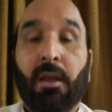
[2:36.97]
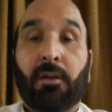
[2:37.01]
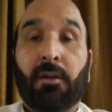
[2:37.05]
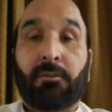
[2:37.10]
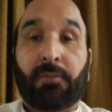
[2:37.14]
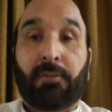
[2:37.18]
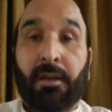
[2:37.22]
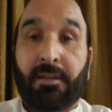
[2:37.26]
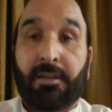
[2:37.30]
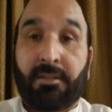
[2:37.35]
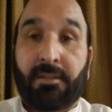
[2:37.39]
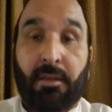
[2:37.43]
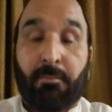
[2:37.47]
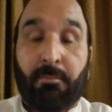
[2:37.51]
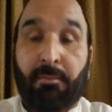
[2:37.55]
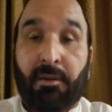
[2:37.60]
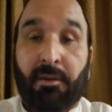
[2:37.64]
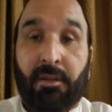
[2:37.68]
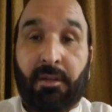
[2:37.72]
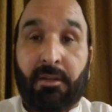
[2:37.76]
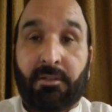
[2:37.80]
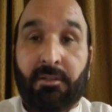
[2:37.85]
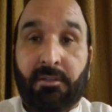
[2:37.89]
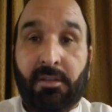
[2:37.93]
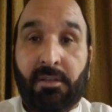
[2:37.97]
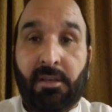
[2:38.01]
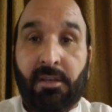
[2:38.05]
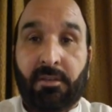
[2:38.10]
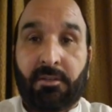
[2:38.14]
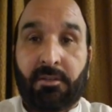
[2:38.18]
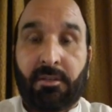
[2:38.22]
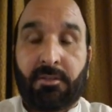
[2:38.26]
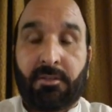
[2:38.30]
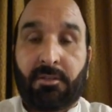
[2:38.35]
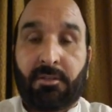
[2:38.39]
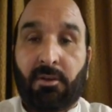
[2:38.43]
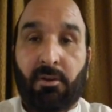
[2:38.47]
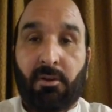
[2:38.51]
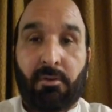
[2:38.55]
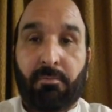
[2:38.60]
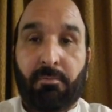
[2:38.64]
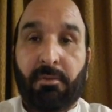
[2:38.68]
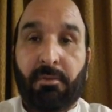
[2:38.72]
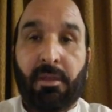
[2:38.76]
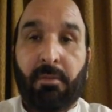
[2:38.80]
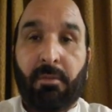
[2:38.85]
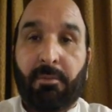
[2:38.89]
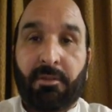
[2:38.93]
For example, in CSS or
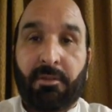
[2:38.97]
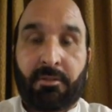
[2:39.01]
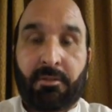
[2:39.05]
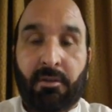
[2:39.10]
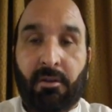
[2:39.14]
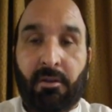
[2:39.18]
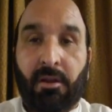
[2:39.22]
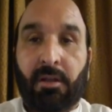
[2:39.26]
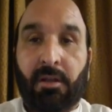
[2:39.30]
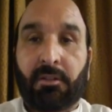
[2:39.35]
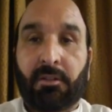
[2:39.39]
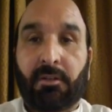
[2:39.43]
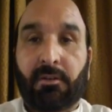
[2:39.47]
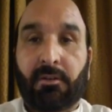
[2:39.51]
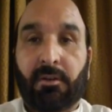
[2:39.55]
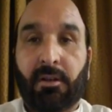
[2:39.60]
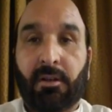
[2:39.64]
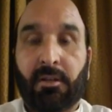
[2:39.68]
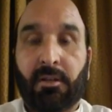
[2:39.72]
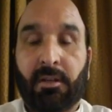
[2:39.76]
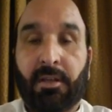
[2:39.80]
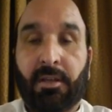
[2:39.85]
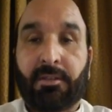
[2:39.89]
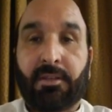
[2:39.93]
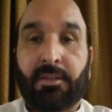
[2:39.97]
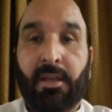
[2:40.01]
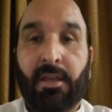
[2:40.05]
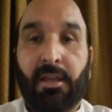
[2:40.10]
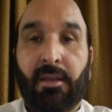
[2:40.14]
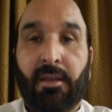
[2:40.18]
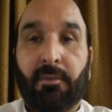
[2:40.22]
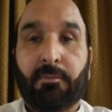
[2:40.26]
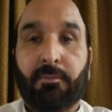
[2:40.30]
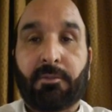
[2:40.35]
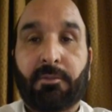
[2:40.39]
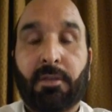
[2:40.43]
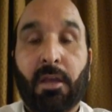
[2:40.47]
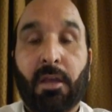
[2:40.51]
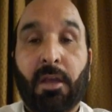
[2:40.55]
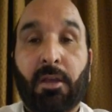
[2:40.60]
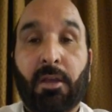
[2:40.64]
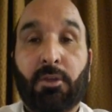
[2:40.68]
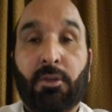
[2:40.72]
PMS or other exams,